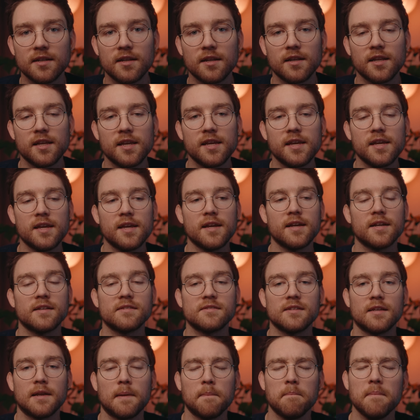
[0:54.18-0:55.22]
and he
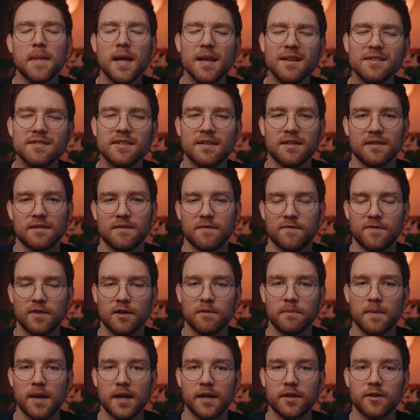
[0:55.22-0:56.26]
is an amazing
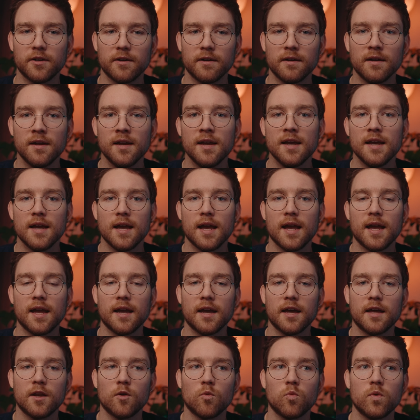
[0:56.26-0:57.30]
filmmaker.
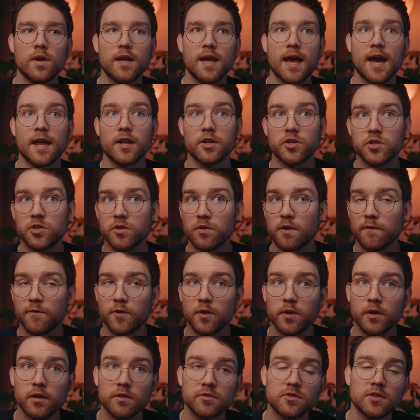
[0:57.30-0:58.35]
And we had a shoot a
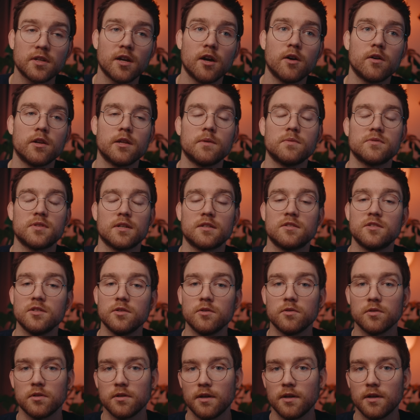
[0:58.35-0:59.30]
few years ago, and he was like, dude,